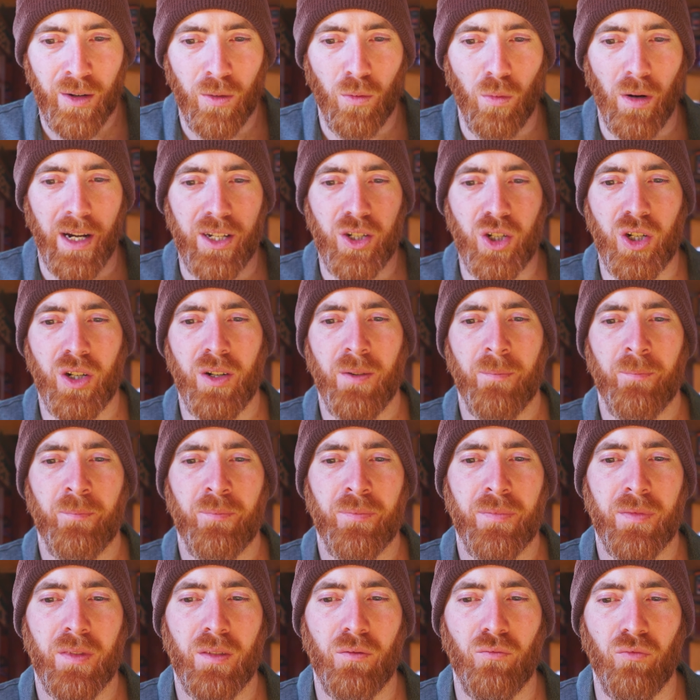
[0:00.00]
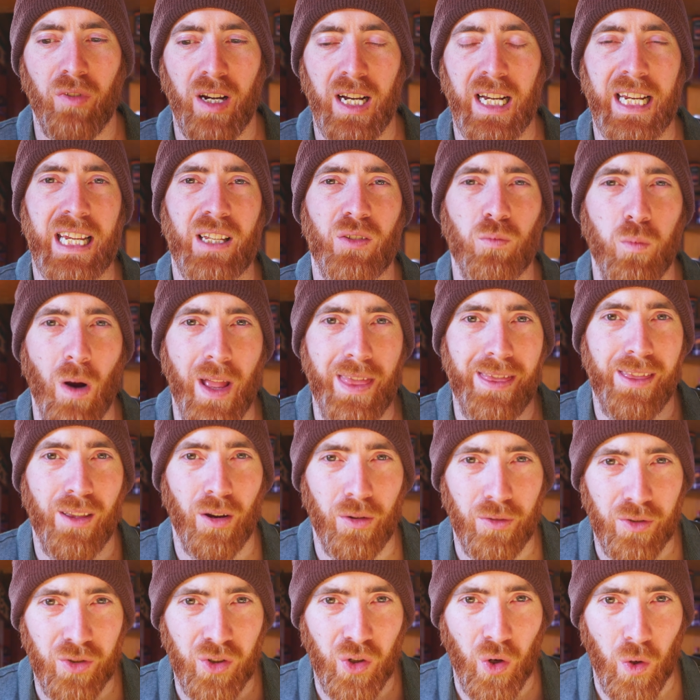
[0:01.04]
which really it's when
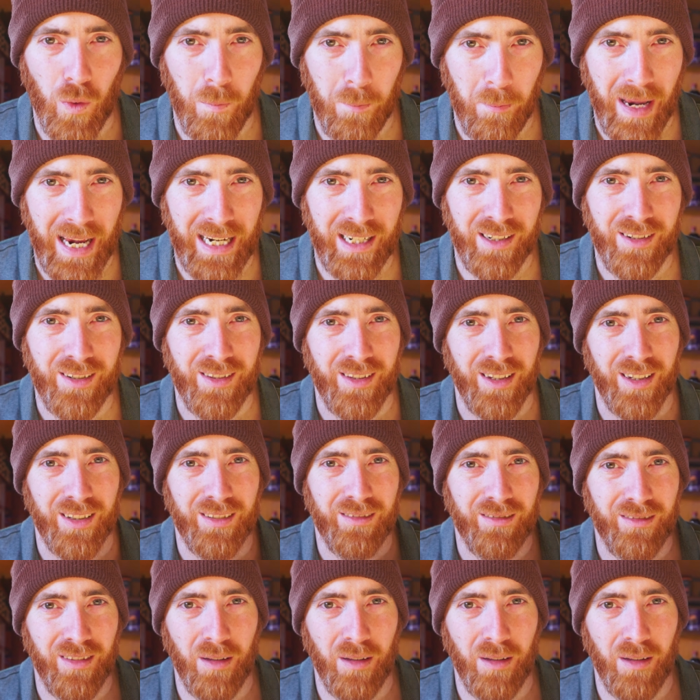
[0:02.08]
those two mix that